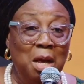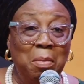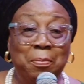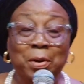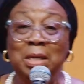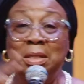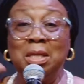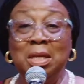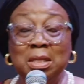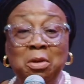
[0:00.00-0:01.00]
My parents
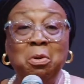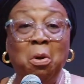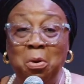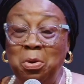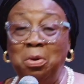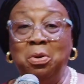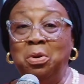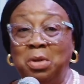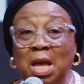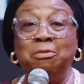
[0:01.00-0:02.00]
did this. No.
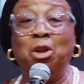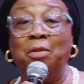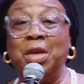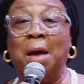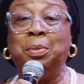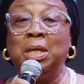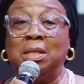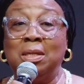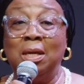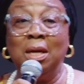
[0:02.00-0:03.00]
They've done their
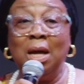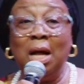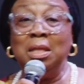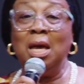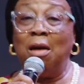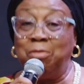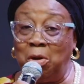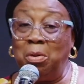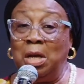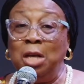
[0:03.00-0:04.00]
bit. And they
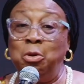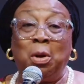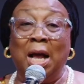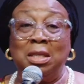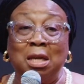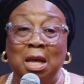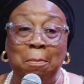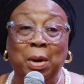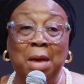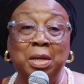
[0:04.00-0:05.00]
have. You can't
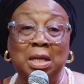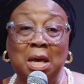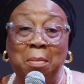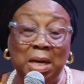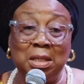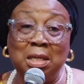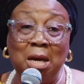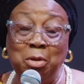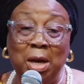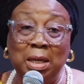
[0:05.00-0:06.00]
keep blaming them by the
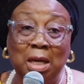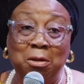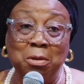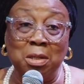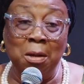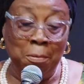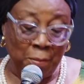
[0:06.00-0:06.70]
time you're an adult.